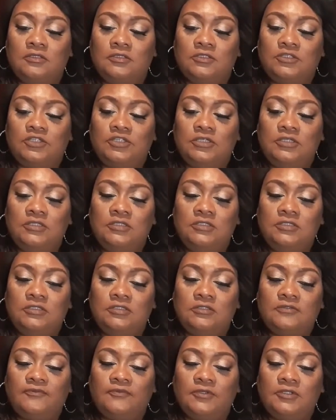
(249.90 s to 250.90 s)

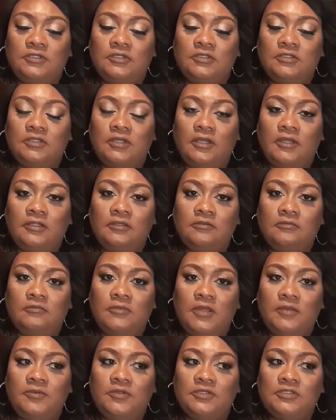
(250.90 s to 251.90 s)
she's feeling that
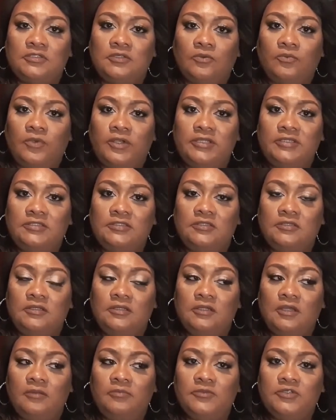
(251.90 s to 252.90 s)
maybe it's a race
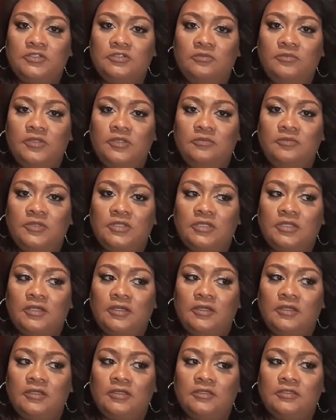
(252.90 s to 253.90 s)
thing, I'm assuming,
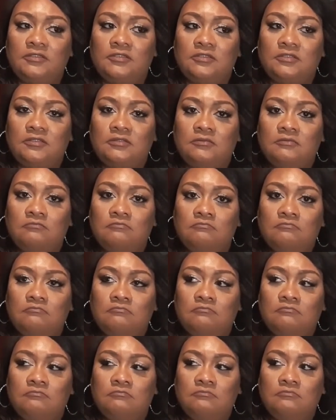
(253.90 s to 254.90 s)
because
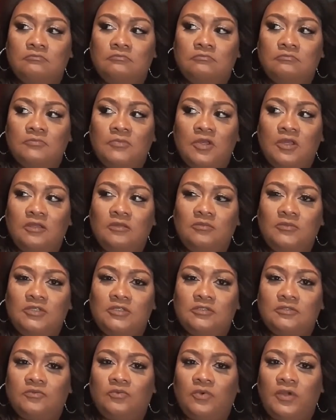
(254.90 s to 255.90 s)
Amy
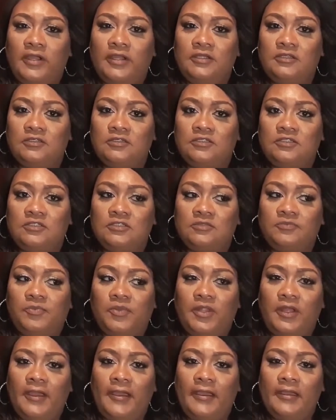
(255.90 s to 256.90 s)
is white and she's
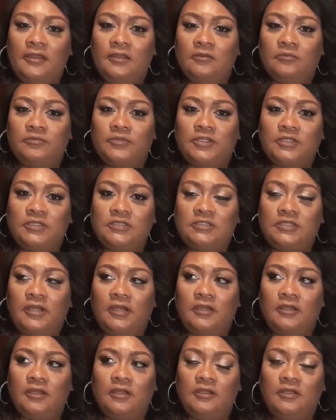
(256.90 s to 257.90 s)
black, because
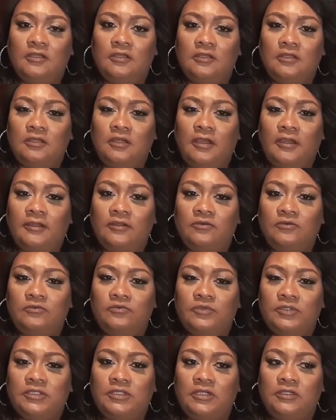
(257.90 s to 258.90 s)
I don't
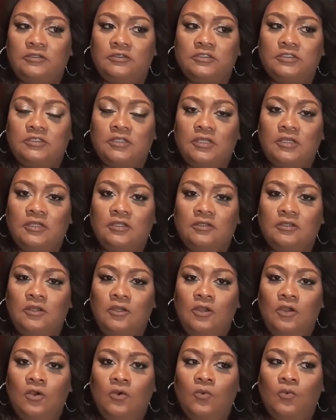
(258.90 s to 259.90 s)
really understand
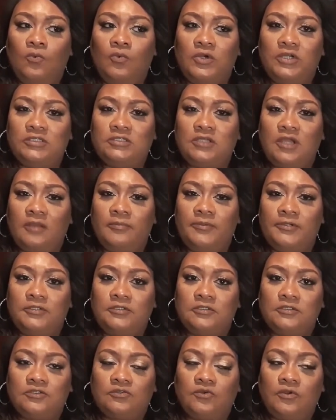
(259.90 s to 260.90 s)
what type
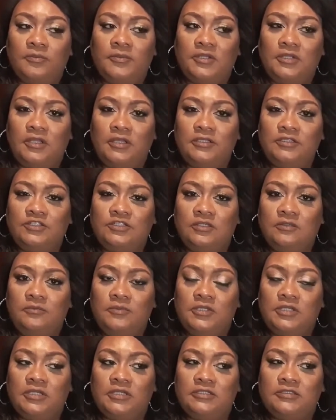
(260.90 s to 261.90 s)
of discrimination,
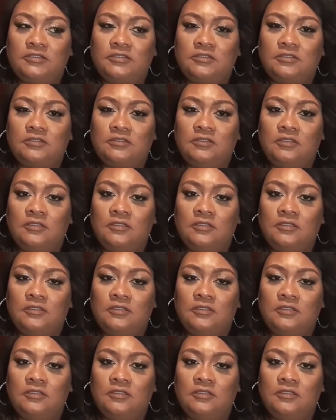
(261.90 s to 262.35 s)
because